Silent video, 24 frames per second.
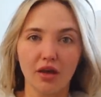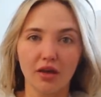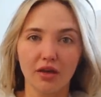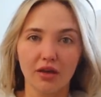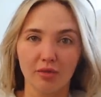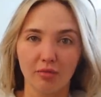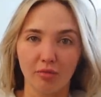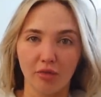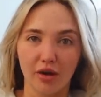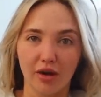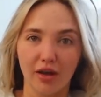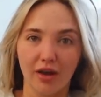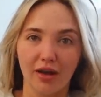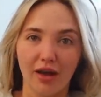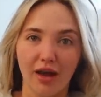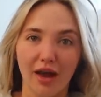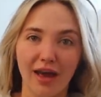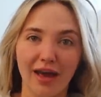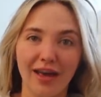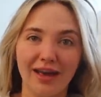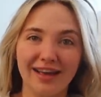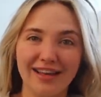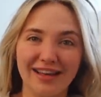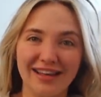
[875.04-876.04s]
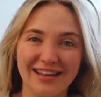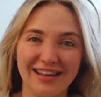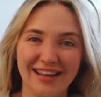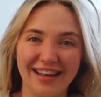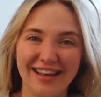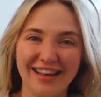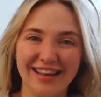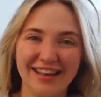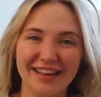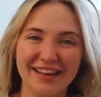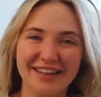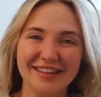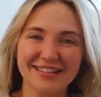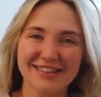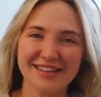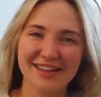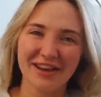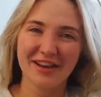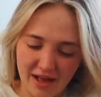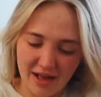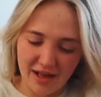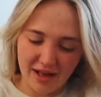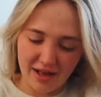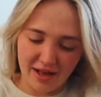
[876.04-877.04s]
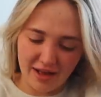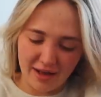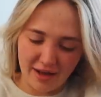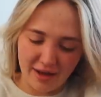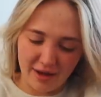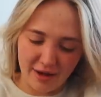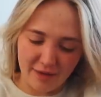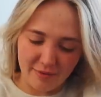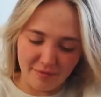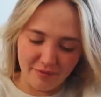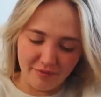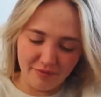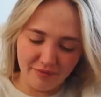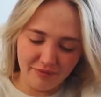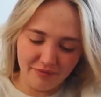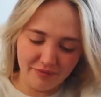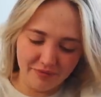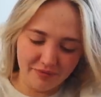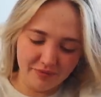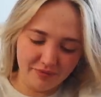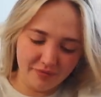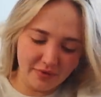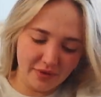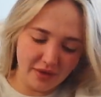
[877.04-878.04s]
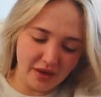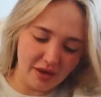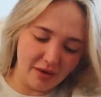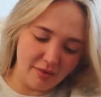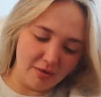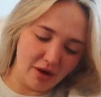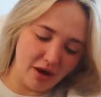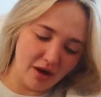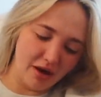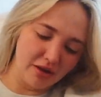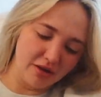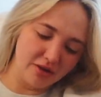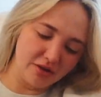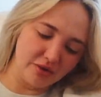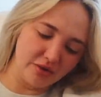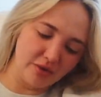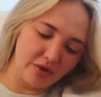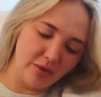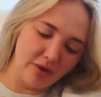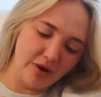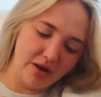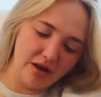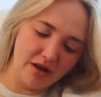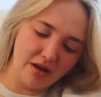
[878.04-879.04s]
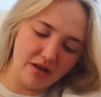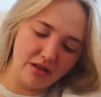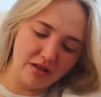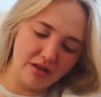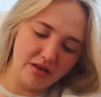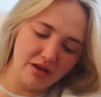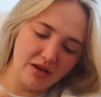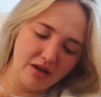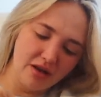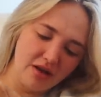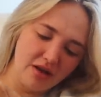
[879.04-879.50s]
Good morning, guys. I'm not doing well.